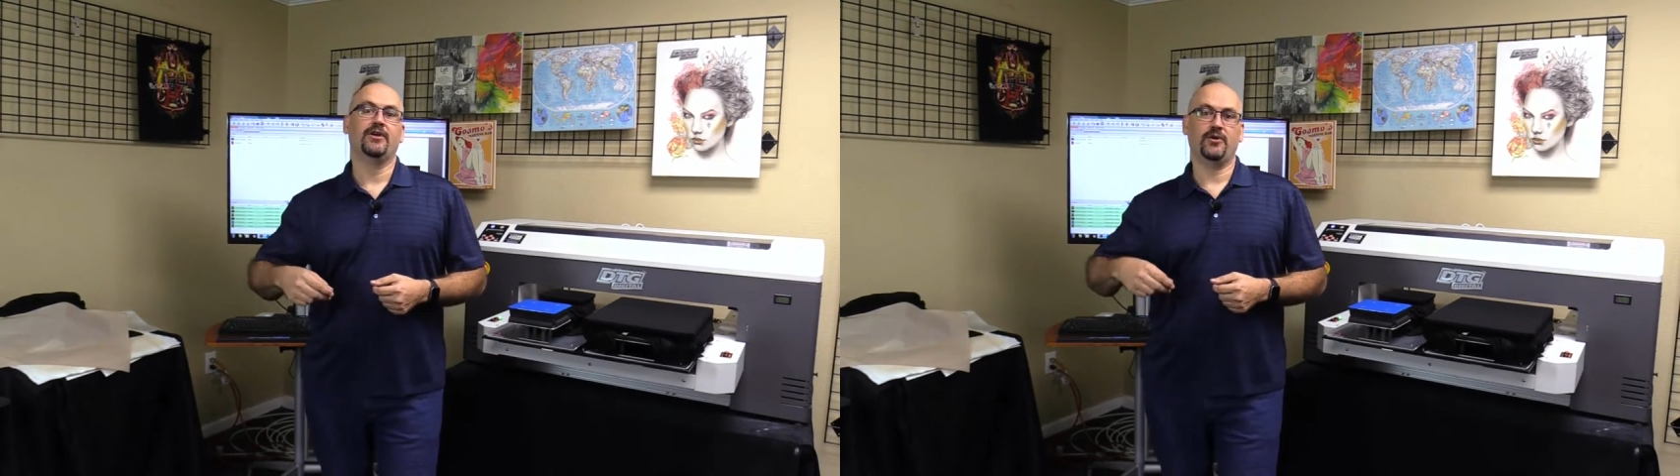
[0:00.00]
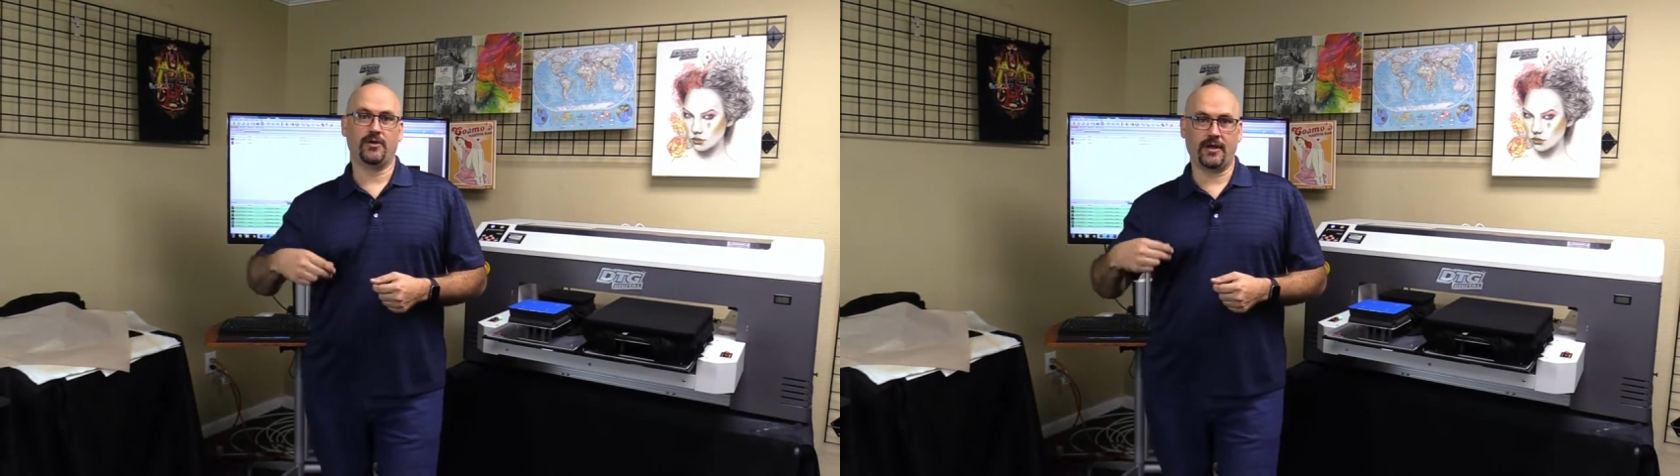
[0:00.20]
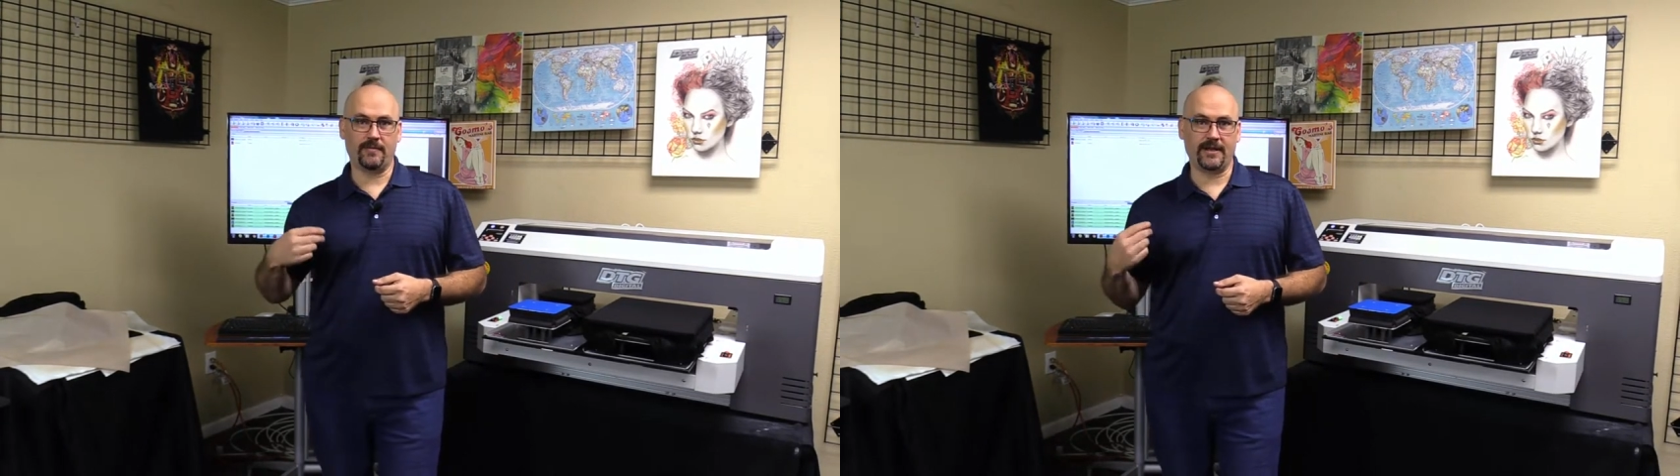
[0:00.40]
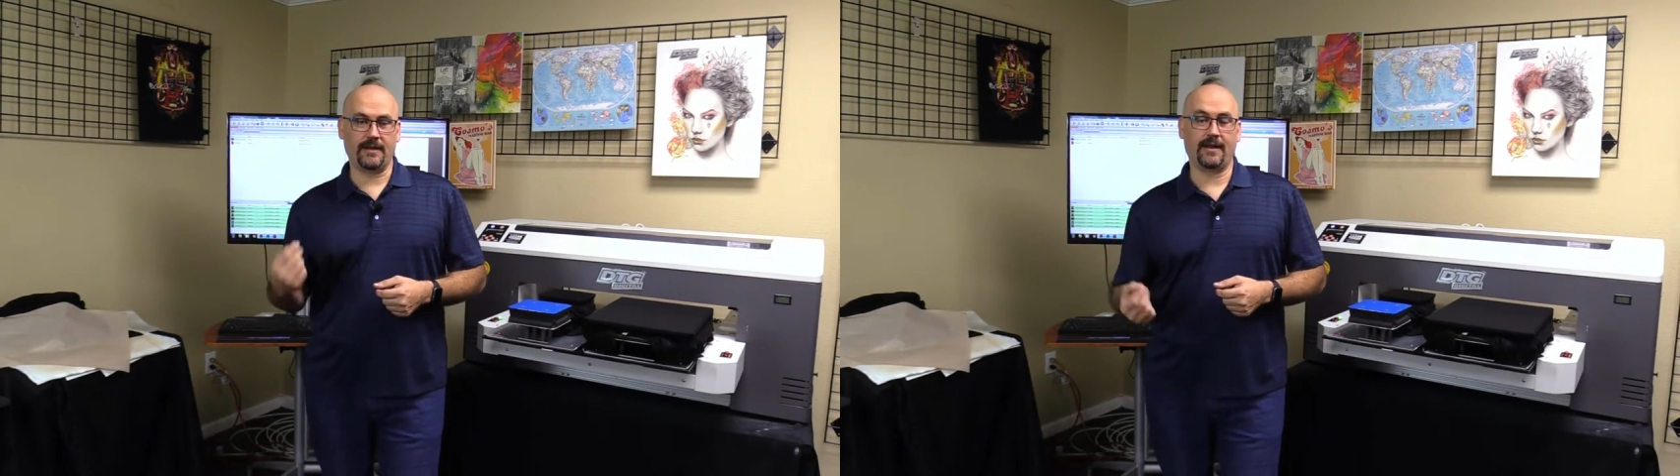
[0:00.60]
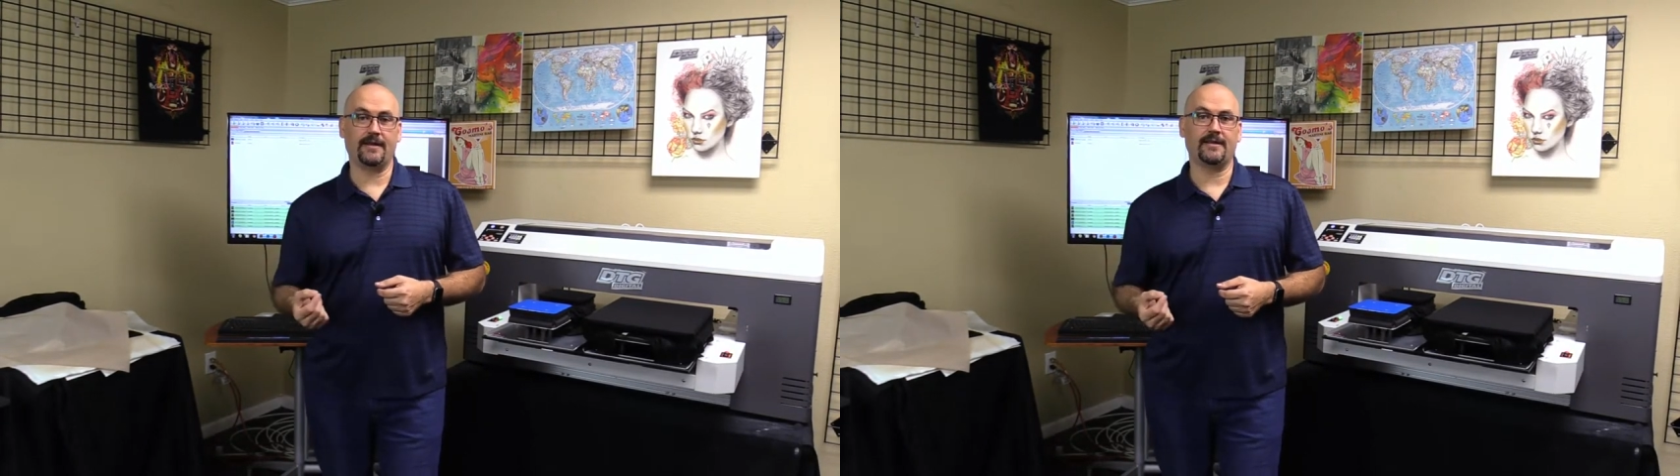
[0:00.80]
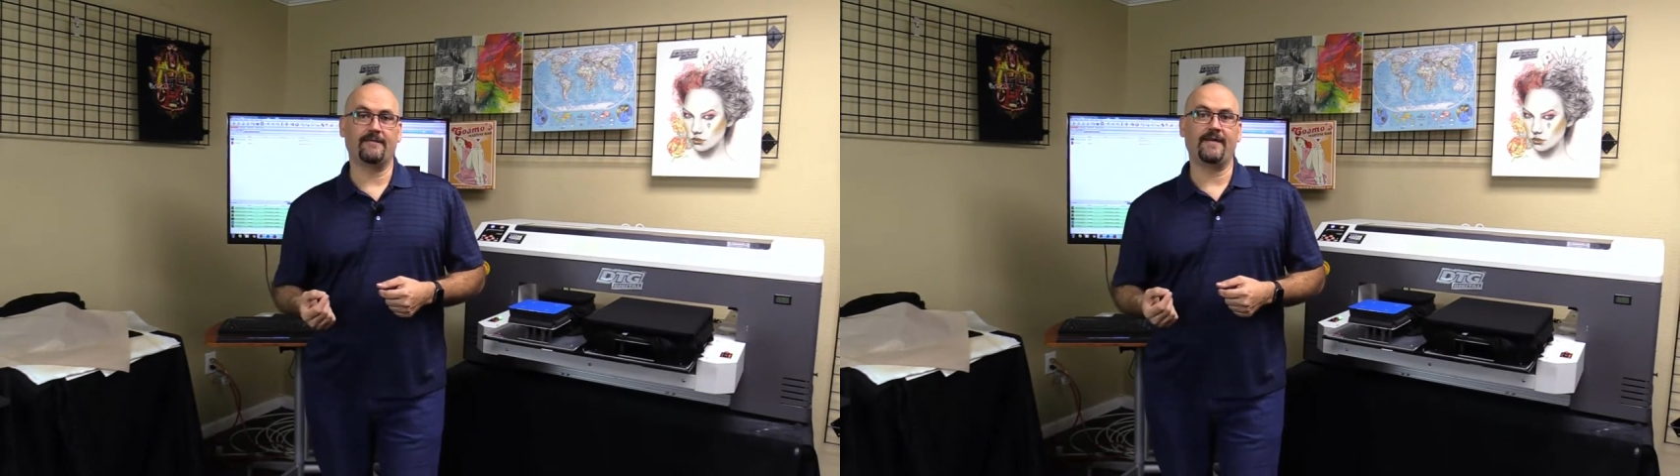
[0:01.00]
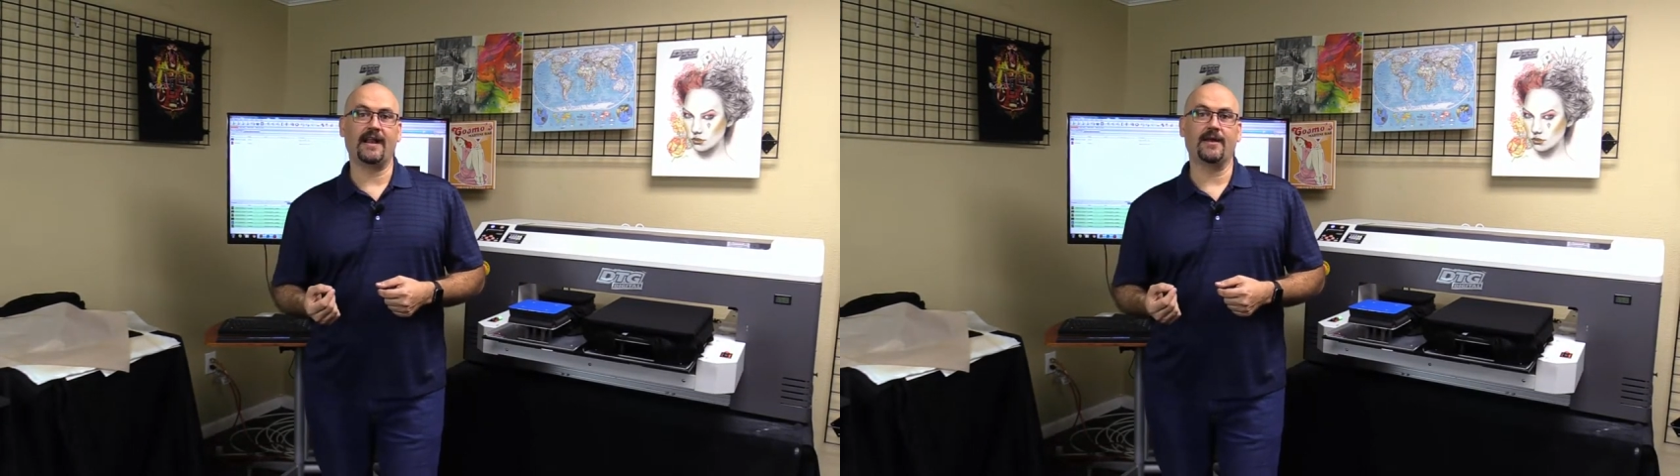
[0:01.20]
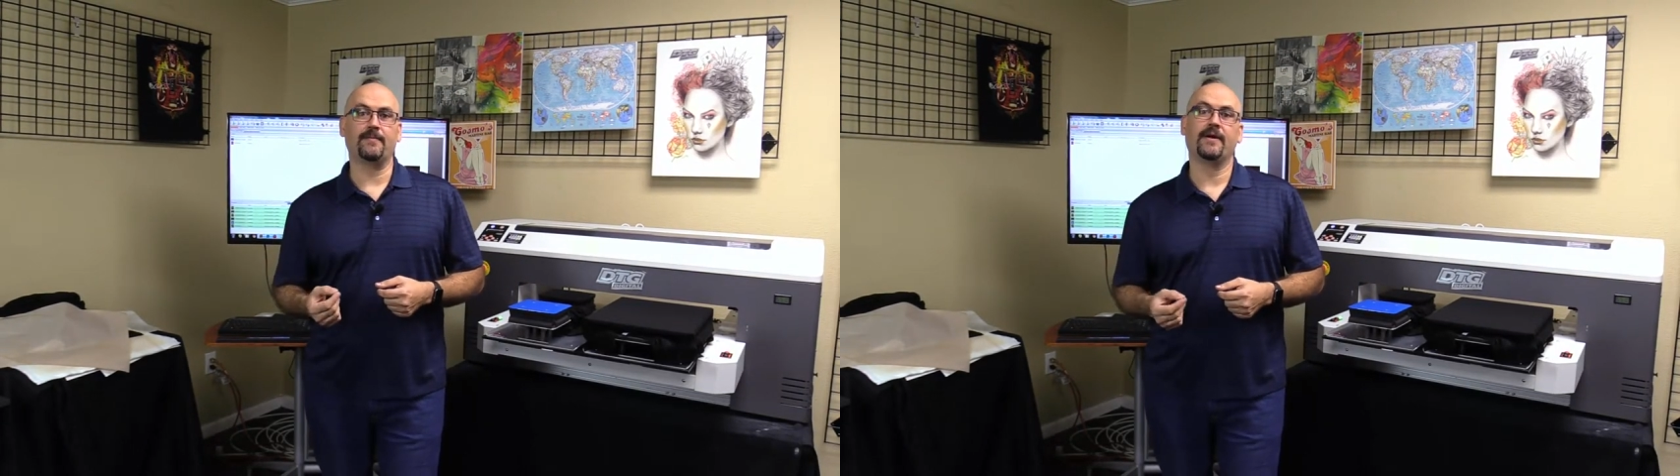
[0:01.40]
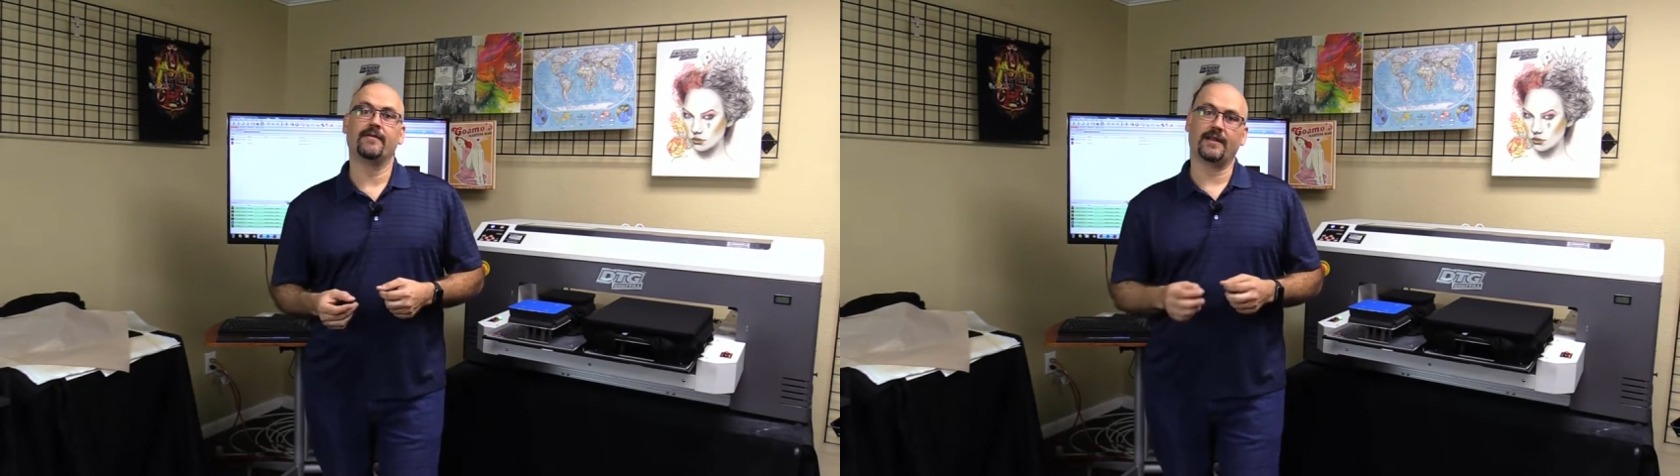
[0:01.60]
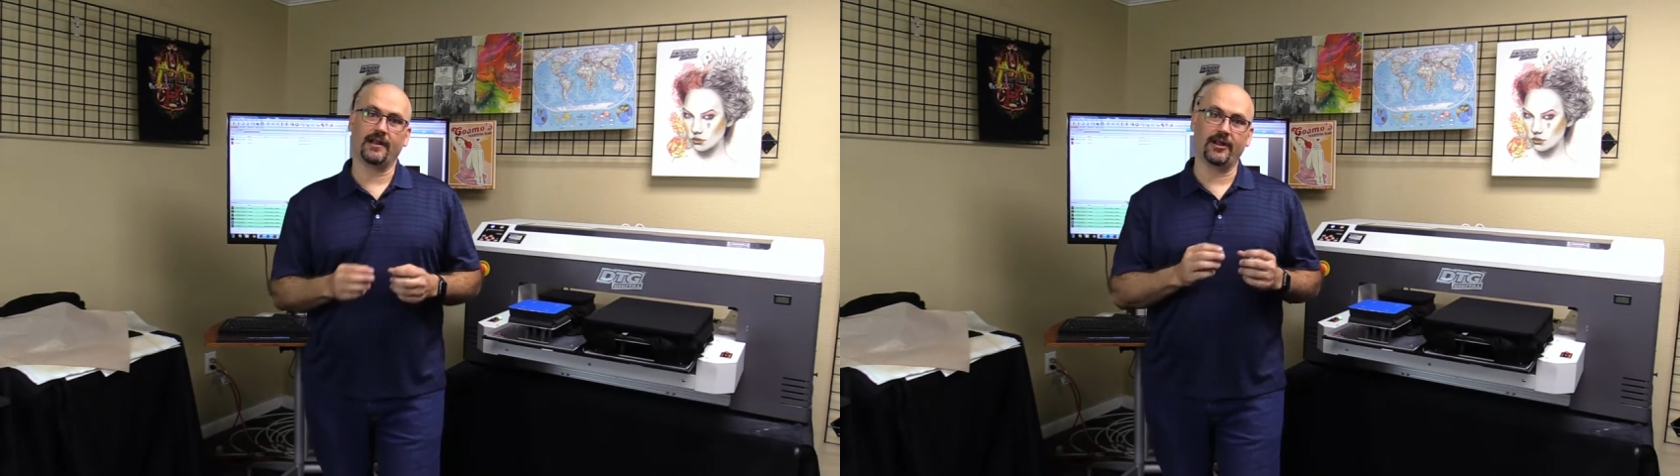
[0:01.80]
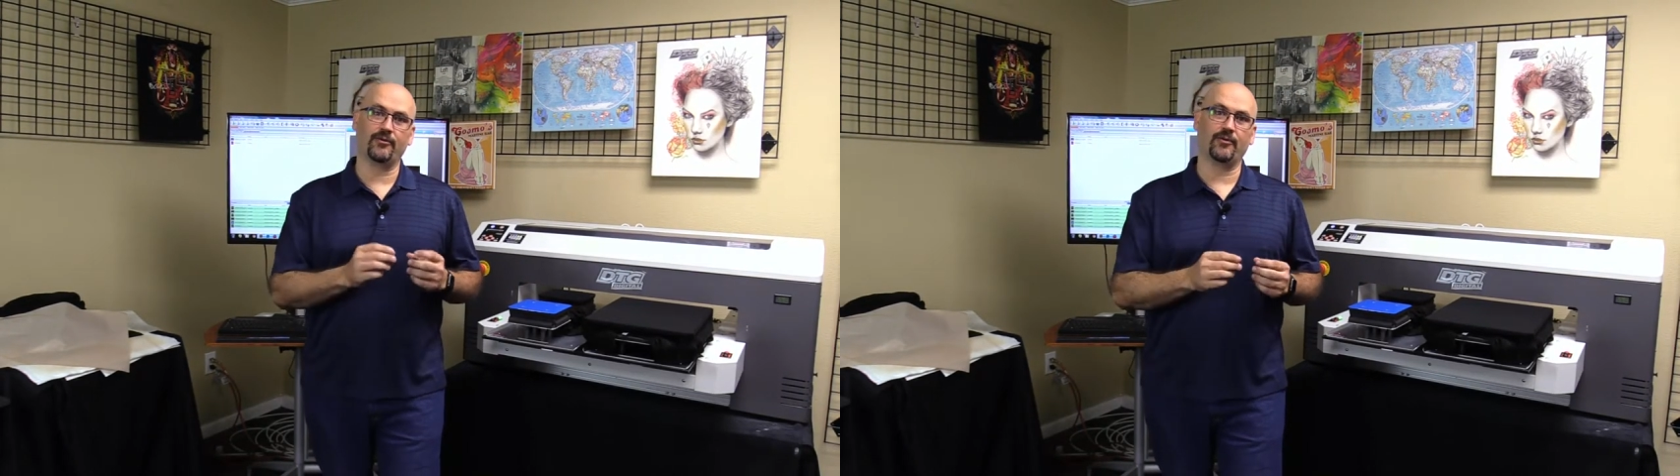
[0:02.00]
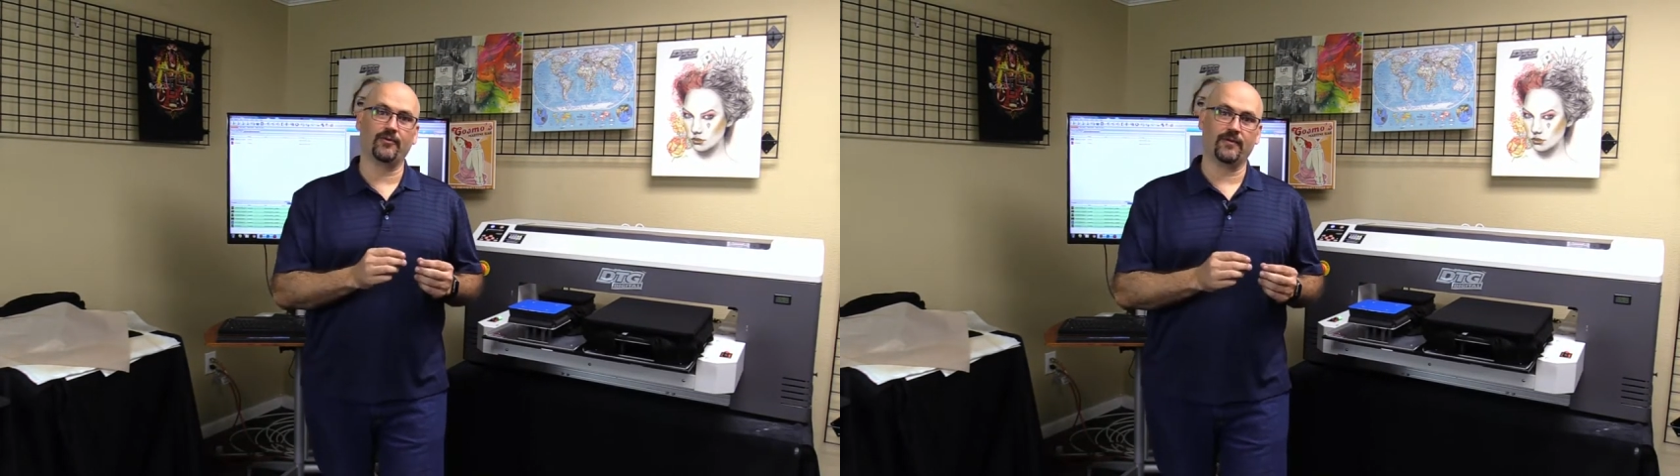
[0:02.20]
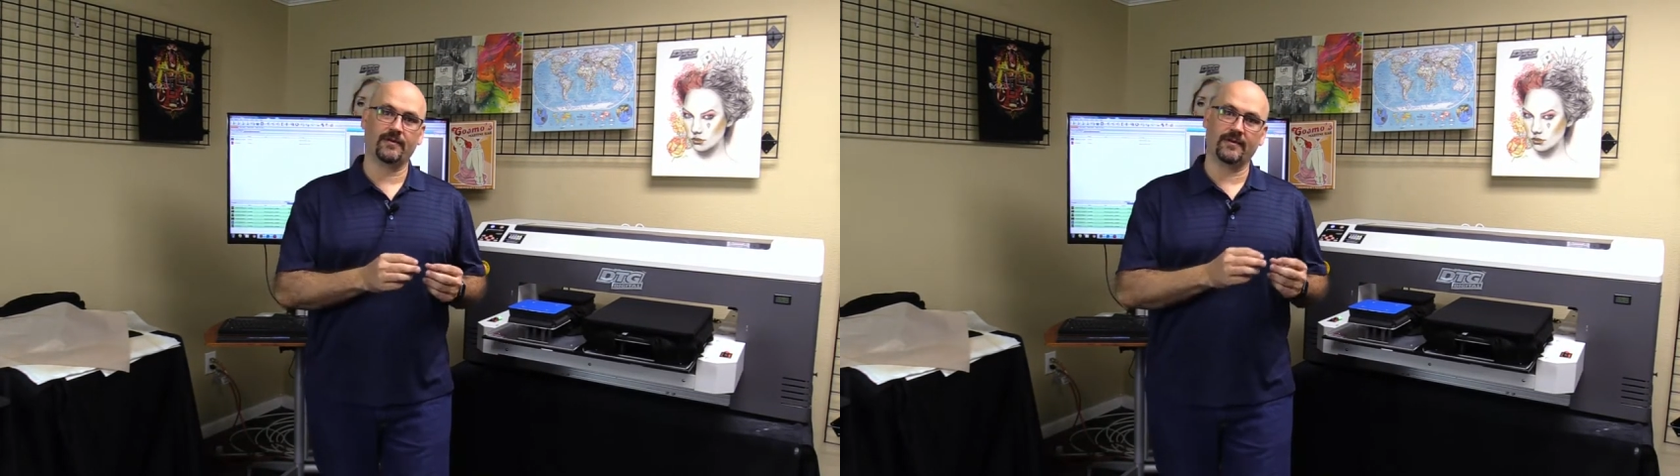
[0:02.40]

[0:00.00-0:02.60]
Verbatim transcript: you can begin to develop the little